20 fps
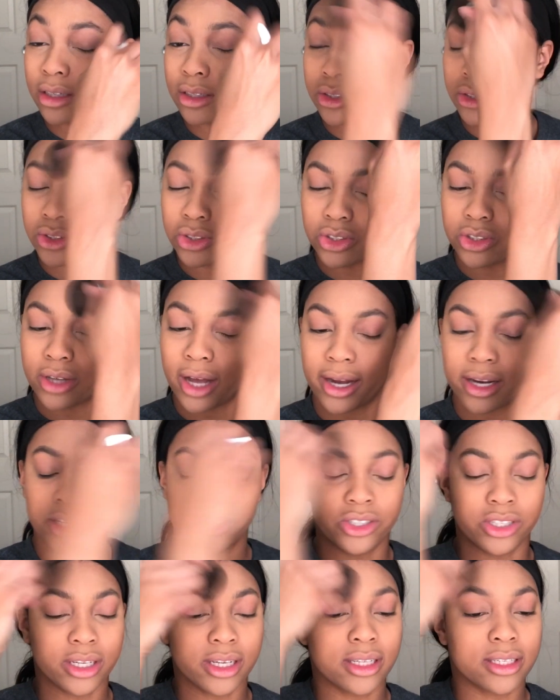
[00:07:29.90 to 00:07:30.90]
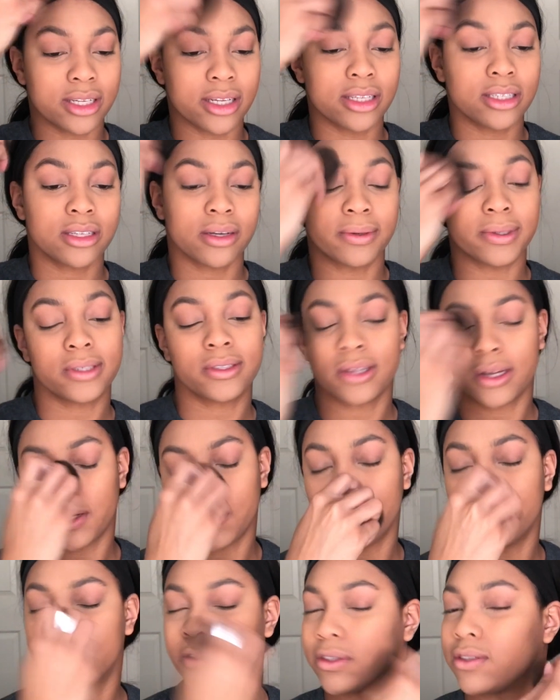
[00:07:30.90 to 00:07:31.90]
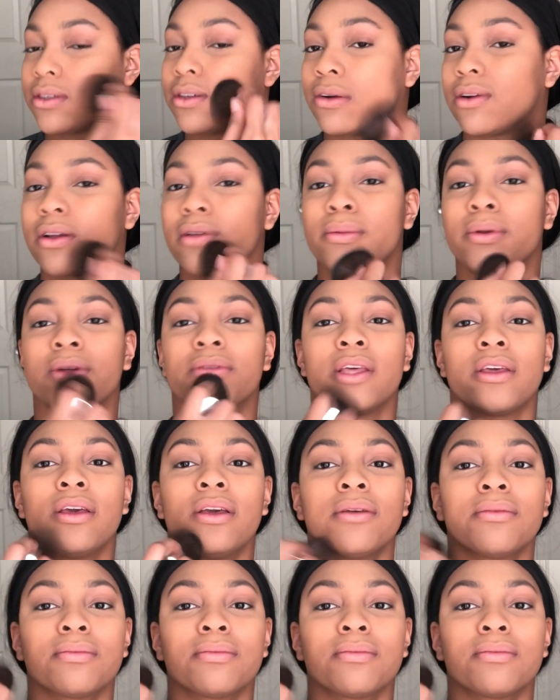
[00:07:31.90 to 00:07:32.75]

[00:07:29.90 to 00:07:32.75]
try to jinx it, so we're just gonna use this little kabuki.